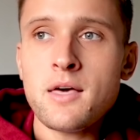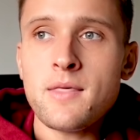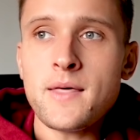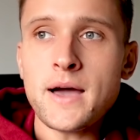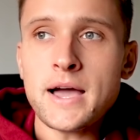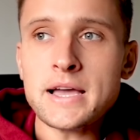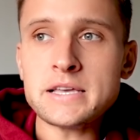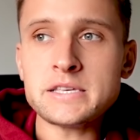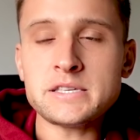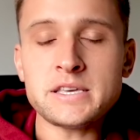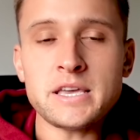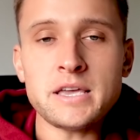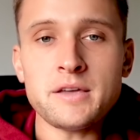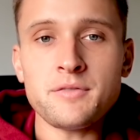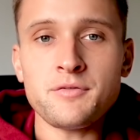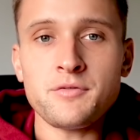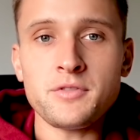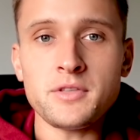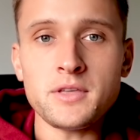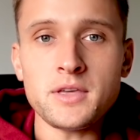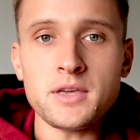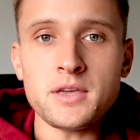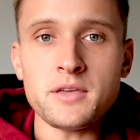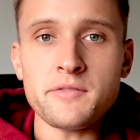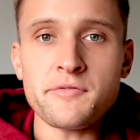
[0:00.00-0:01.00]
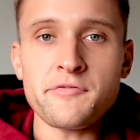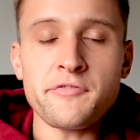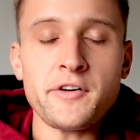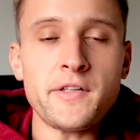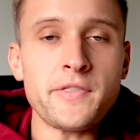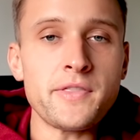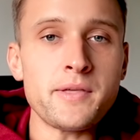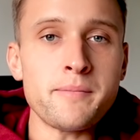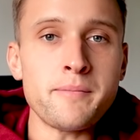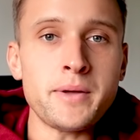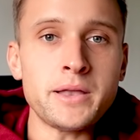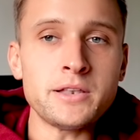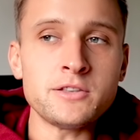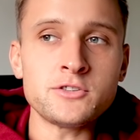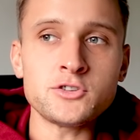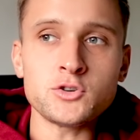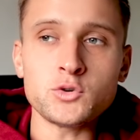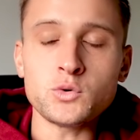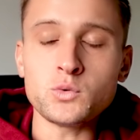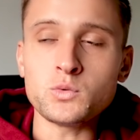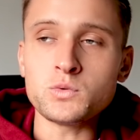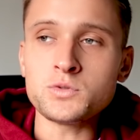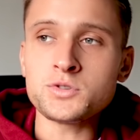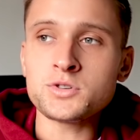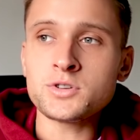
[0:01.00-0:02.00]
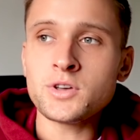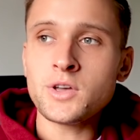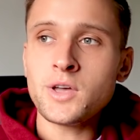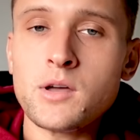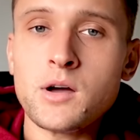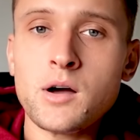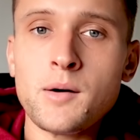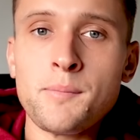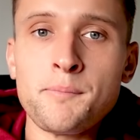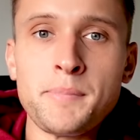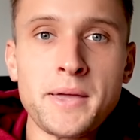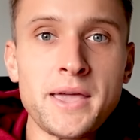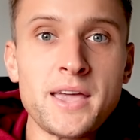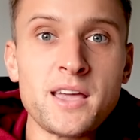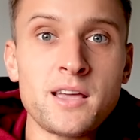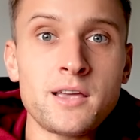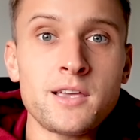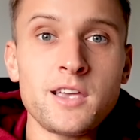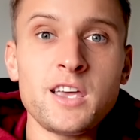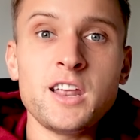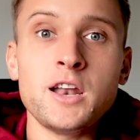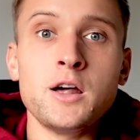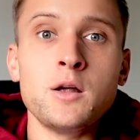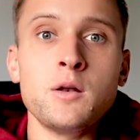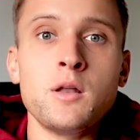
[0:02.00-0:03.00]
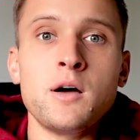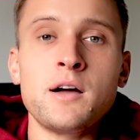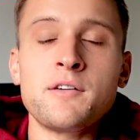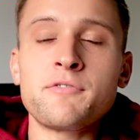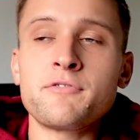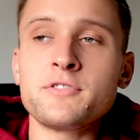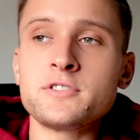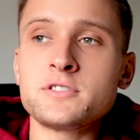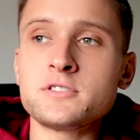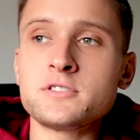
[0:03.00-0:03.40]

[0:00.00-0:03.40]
That's if the fundamentals are big, you know, like for